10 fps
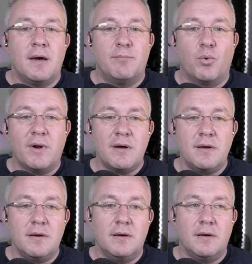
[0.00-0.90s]
But when
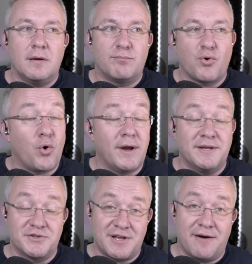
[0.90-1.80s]
I brought
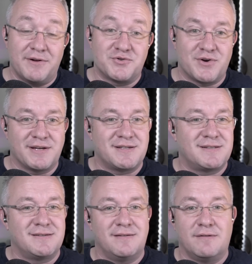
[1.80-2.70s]
in, just out of
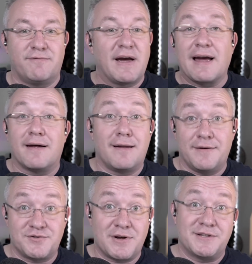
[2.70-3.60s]
interest, Vanguard
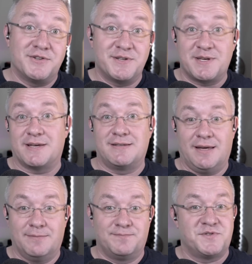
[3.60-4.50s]
Life Strategy
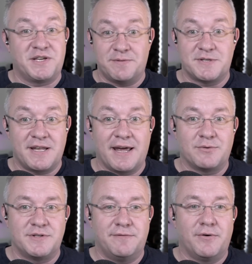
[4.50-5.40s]
60%
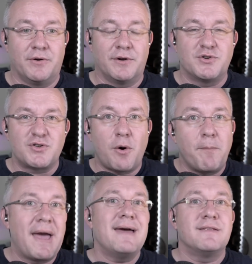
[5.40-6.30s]
equity fund, and just
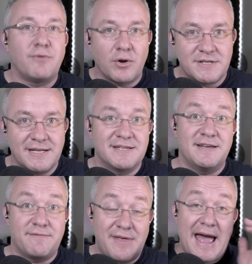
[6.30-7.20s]
compared the
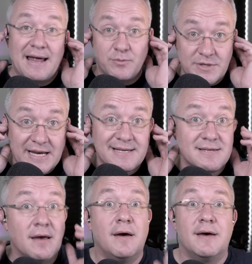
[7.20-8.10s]
volatility of that, which
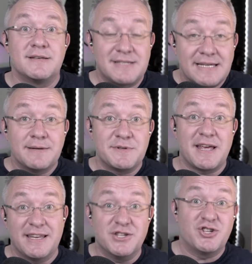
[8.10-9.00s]
has
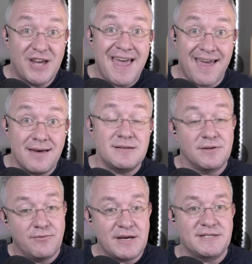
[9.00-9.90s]
60% in shares
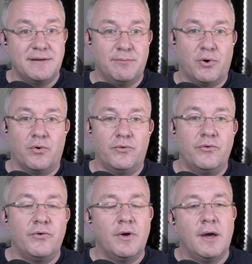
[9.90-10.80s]
and the rest in
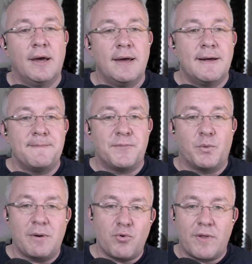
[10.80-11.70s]
bonds,
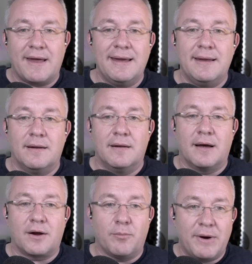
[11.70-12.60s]
when I brought that in,
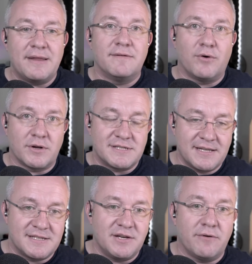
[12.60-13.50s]
I compared the
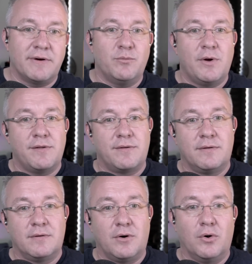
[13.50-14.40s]
volatility of it
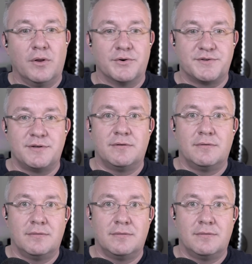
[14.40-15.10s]
with all those